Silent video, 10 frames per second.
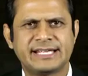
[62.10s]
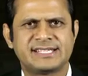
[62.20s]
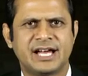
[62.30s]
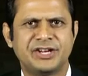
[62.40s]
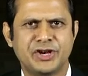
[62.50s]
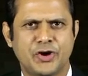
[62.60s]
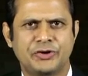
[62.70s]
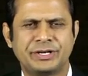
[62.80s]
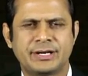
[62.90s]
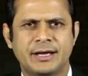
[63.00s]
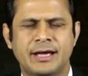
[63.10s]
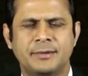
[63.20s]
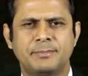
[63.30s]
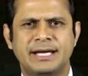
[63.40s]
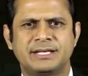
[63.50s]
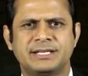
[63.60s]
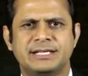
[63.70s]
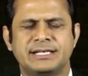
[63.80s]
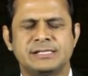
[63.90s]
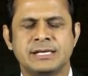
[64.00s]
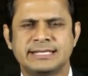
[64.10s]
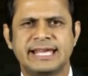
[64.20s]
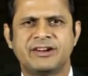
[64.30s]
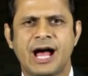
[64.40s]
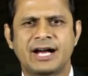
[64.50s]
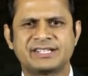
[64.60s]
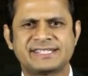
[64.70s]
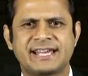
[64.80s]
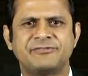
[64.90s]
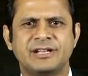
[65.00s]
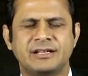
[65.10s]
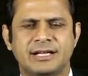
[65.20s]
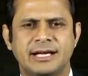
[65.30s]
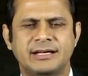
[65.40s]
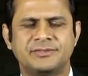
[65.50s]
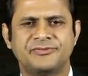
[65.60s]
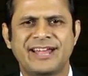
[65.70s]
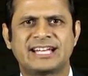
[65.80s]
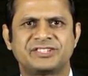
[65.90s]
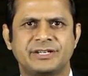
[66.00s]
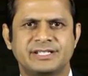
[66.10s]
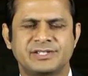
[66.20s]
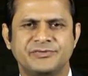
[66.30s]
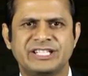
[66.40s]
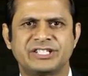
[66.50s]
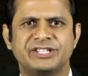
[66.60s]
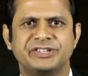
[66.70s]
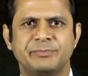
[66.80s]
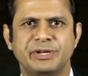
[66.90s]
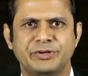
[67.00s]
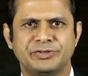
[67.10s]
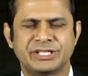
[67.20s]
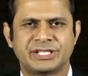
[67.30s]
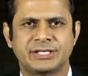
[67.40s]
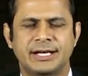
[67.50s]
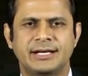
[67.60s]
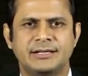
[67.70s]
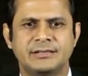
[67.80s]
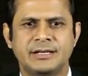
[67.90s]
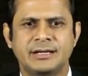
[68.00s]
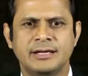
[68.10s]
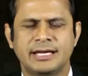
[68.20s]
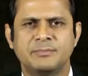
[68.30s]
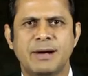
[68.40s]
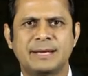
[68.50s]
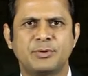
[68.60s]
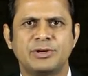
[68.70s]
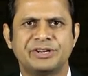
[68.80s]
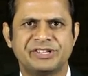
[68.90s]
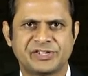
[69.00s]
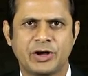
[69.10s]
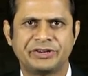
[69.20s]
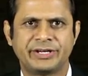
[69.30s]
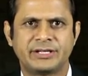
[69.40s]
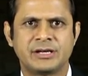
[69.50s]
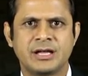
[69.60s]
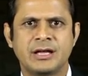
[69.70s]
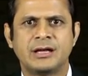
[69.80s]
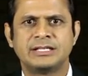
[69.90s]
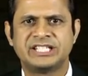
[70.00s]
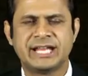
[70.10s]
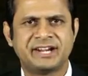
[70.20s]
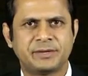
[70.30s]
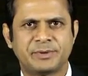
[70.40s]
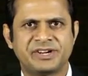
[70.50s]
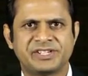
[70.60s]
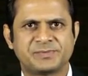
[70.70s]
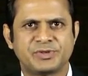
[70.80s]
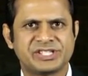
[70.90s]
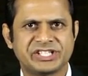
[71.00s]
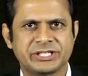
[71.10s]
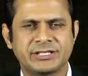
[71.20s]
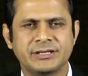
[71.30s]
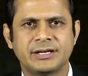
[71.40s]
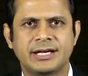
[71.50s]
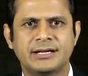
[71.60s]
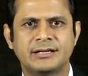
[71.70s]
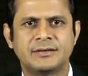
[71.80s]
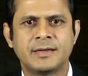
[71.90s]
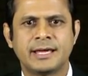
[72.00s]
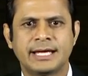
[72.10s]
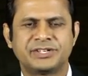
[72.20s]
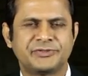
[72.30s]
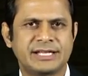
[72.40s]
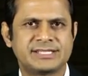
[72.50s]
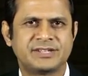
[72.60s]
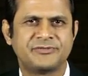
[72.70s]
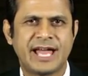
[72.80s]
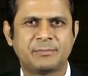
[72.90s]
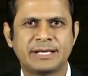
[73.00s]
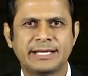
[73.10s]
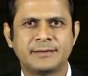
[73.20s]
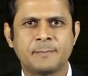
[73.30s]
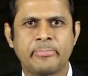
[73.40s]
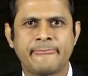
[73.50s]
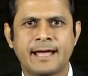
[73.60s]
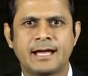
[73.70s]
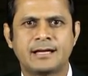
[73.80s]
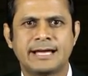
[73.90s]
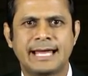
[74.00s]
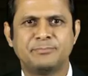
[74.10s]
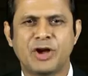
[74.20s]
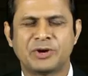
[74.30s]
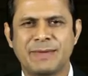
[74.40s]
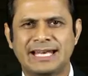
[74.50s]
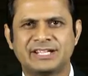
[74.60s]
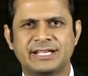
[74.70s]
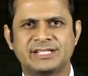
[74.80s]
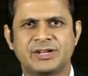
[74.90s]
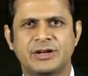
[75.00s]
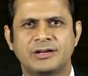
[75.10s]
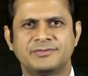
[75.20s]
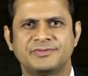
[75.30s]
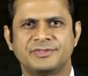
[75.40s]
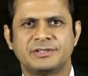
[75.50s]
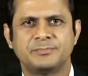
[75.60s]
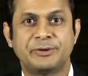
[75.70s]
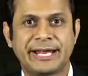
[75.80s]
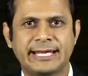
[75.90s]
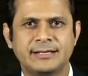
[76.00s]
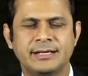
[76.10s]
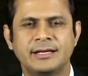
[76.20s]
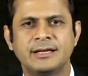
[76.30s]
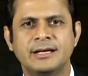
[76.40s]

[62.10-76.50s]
is unknown, but there are several factors which contribute in bipolar disorder. Genetic predisposition, it runs in family, abnormalities of brain,